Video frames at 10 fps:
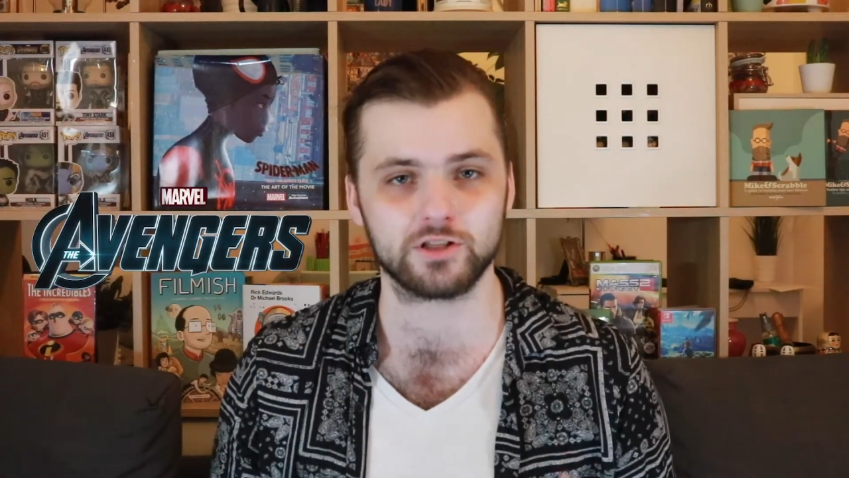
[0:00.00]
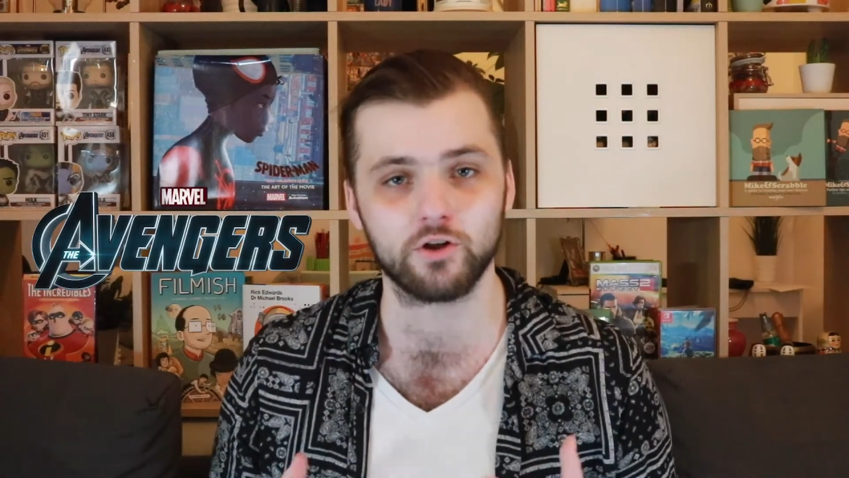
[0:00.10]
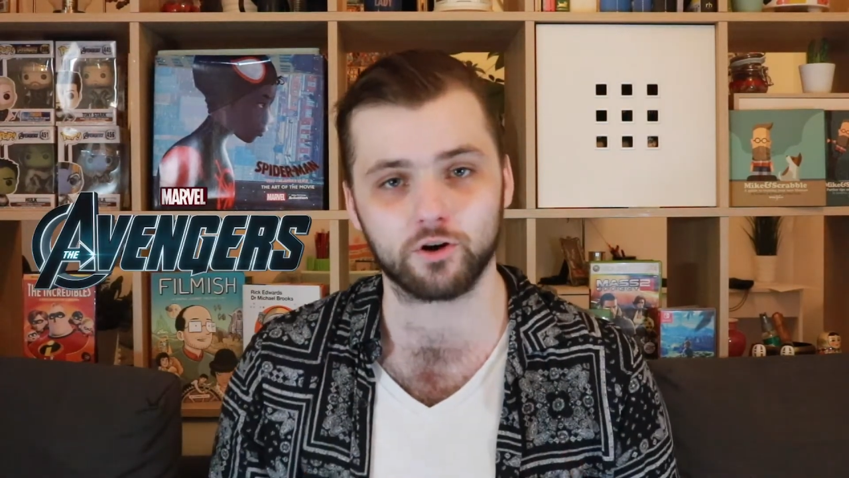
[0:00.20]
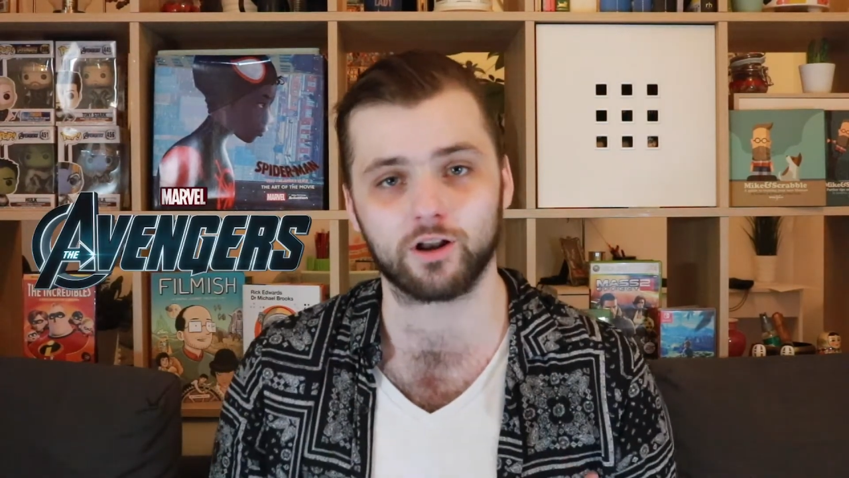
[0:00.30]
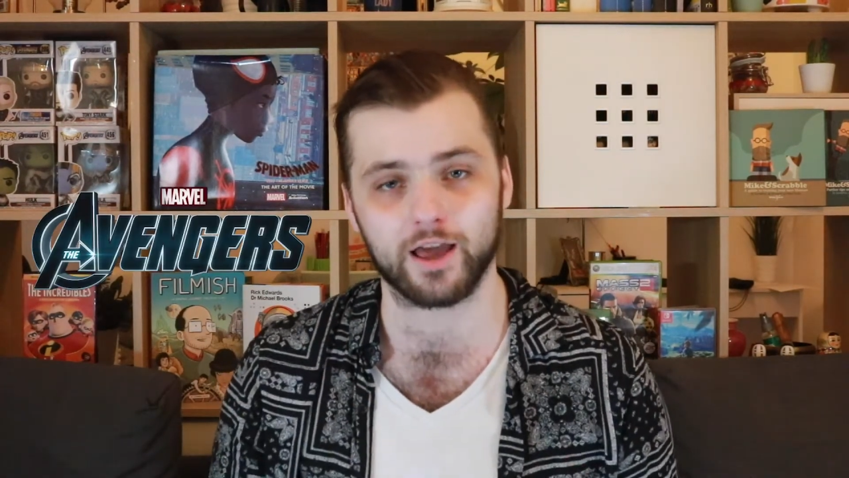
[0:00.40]

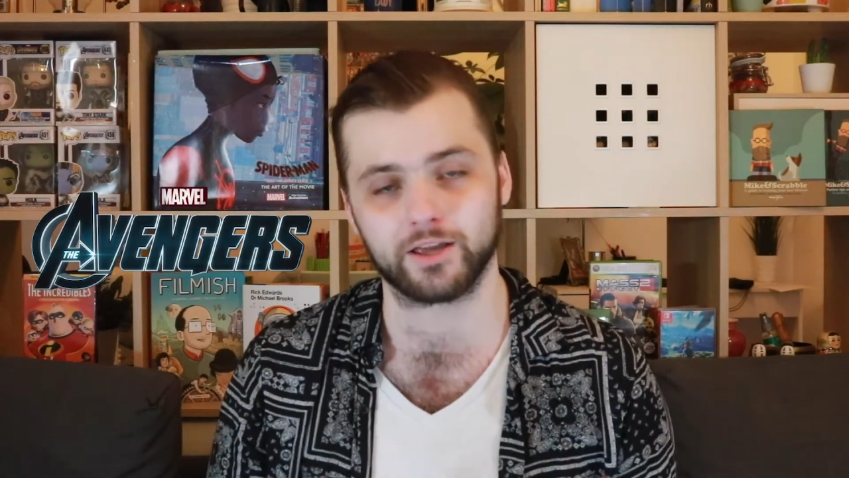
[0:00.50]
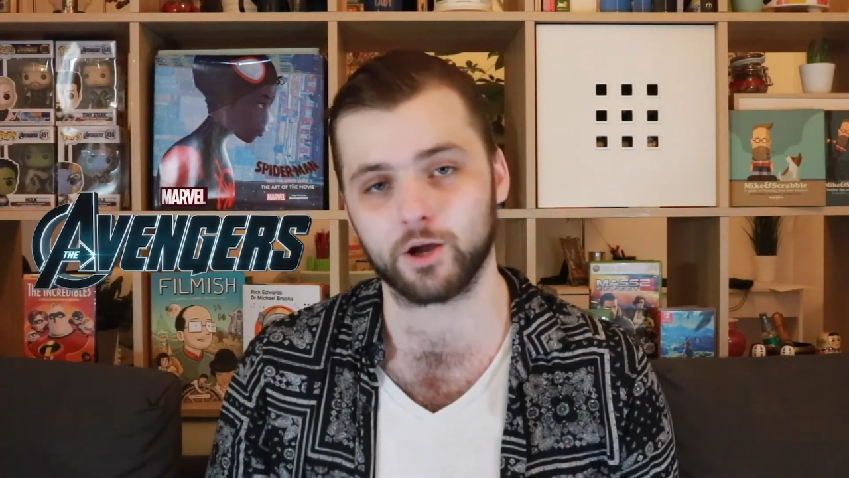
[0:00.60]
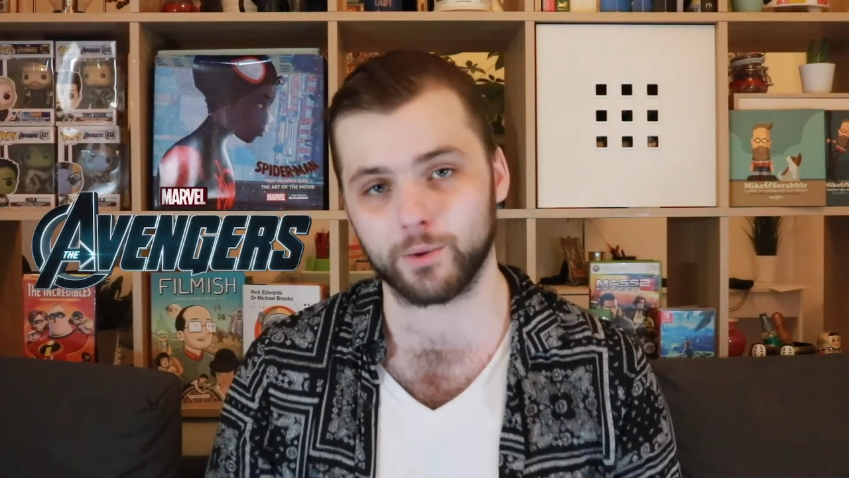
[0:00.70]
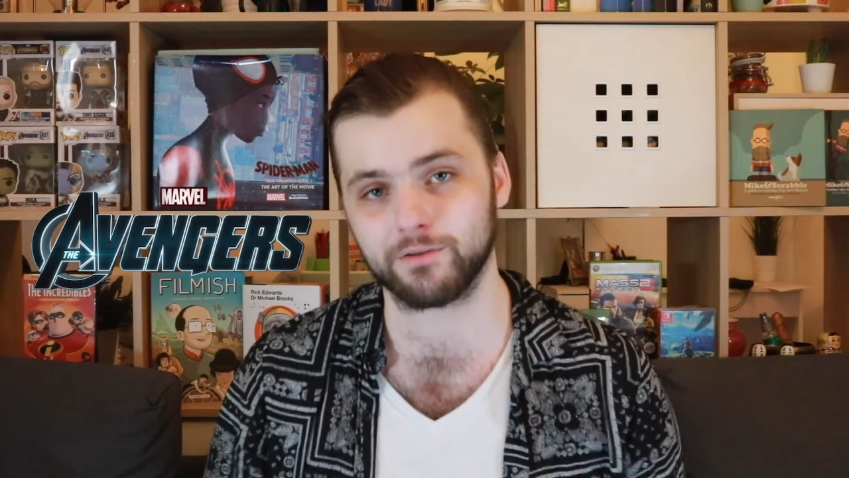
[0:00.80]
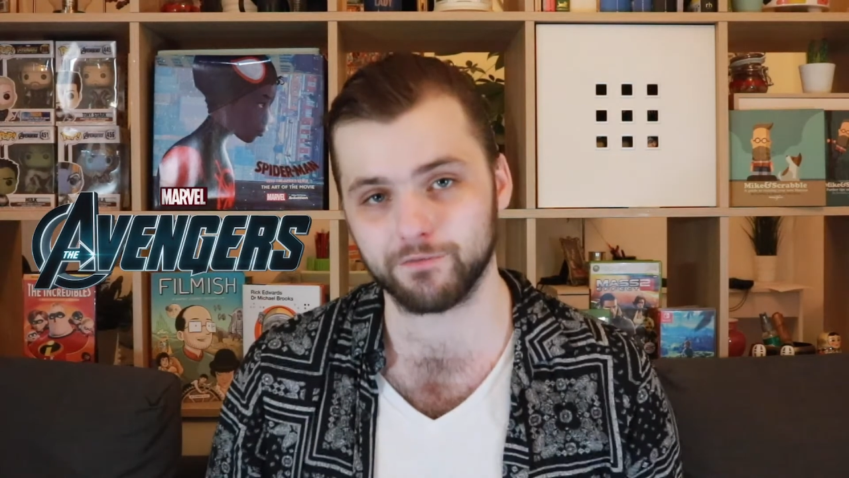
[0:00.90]
look like
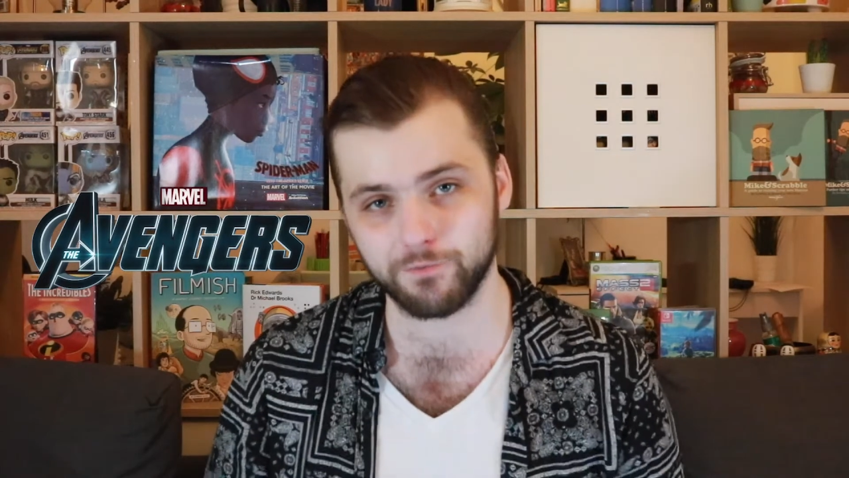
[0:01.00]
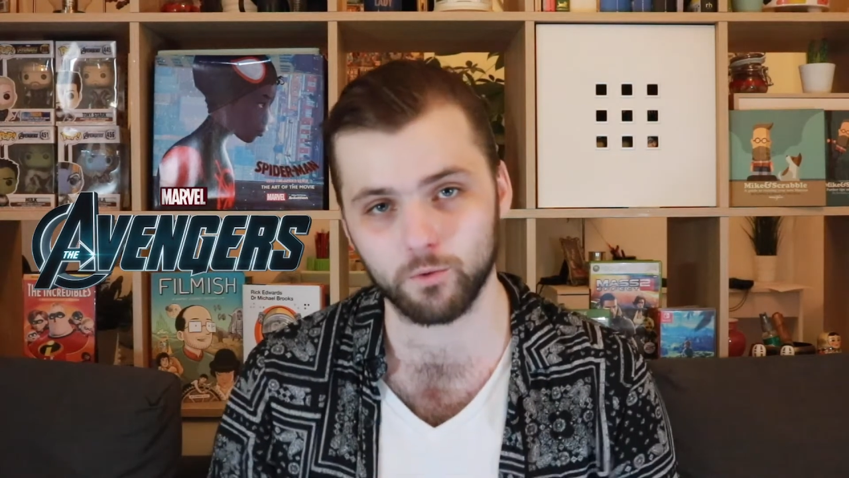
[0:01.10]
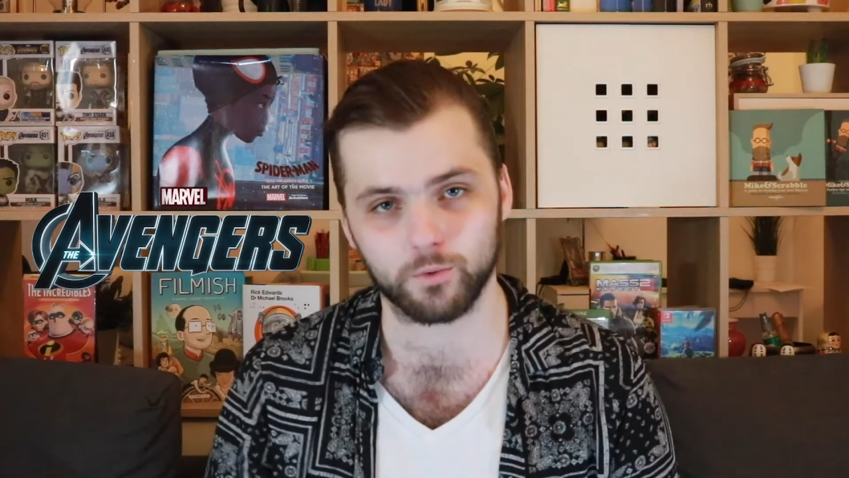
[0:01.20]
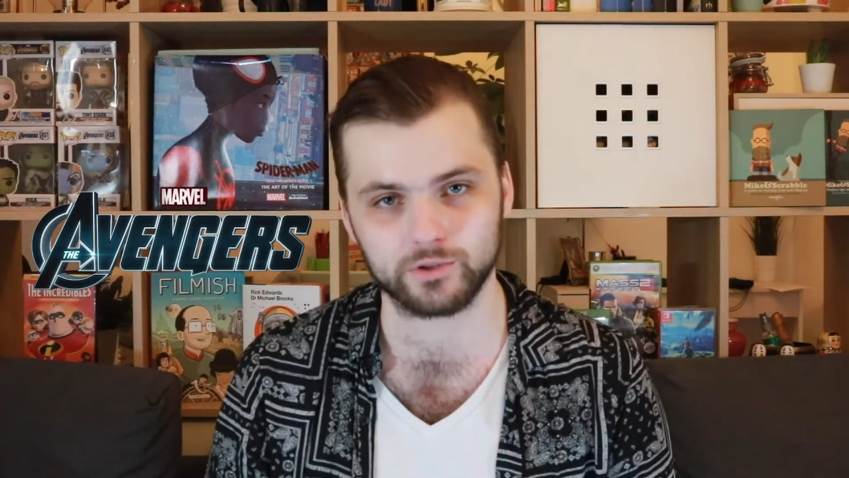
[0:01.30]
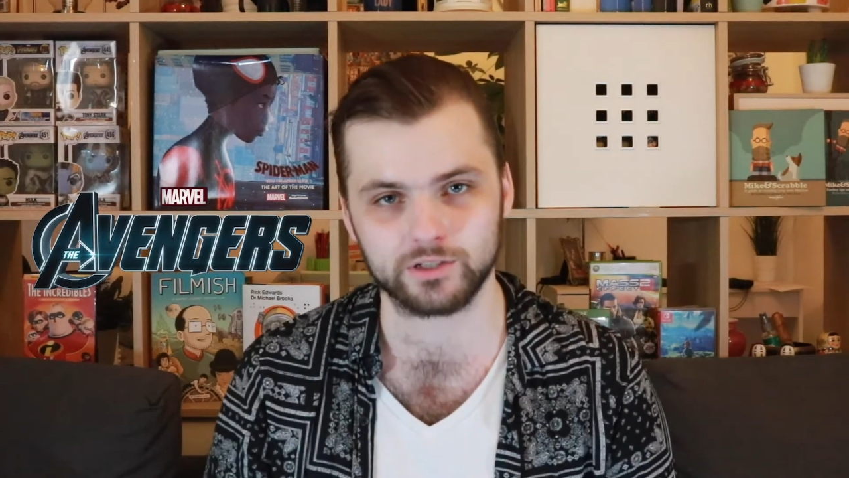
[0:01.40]
going
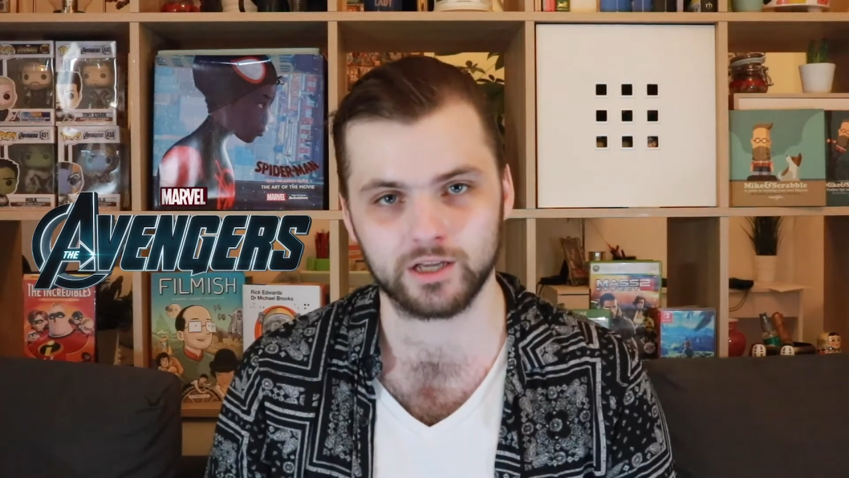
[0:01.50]
forward?